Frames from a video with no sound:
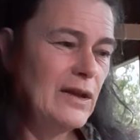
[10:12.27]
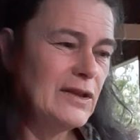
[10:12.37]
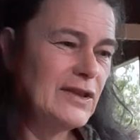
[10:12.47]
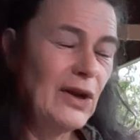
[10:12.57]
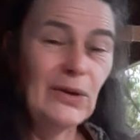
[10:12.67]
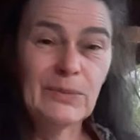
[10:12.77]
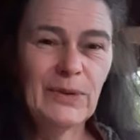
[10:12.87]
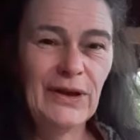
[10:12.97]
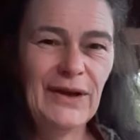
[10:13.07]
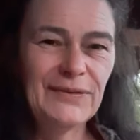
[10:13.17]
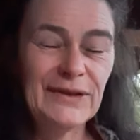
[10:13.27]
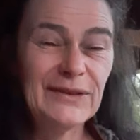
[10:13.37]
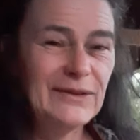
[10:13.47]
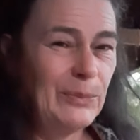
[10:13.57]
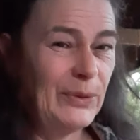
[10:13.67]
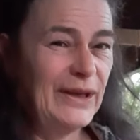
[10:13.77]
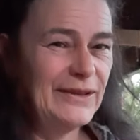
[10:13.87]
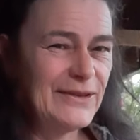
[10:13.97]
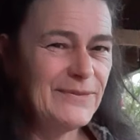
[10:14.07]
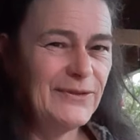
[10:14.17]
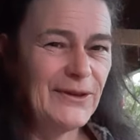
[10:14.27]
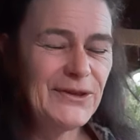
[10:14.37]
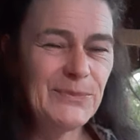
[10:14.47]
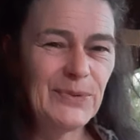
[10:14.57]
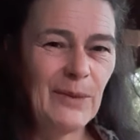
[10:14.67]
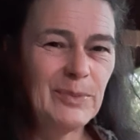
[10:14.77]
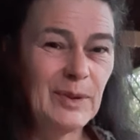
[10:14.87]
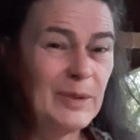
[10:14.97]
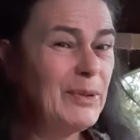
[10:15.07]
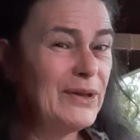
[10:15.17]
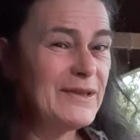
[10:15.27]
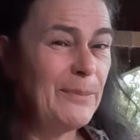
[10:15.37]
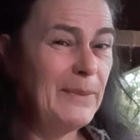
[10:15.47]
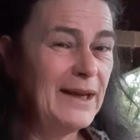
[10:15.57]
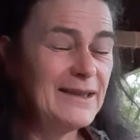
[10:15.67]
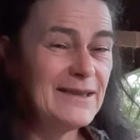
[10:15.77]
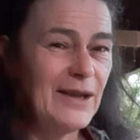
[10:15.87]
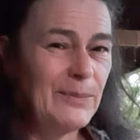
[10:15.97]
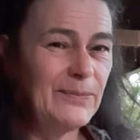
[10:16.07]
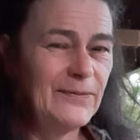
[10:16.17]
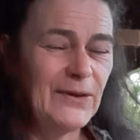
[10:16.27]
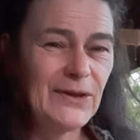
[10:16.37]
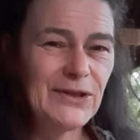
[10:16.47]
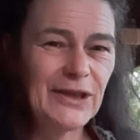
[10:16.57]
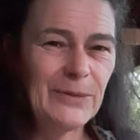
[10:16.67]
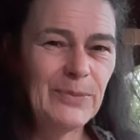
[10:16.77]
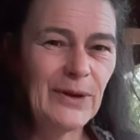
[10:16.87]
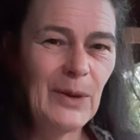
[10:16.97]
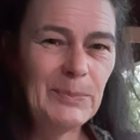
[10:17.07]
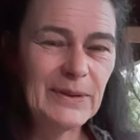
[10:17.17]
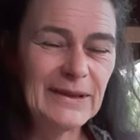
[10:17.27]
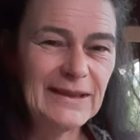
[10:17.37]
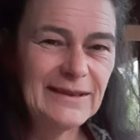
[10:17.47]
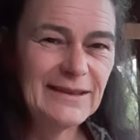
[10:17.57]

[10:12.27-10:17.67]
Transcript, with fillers: So, often the brain doesn't function properly because the mind's not functioning properly.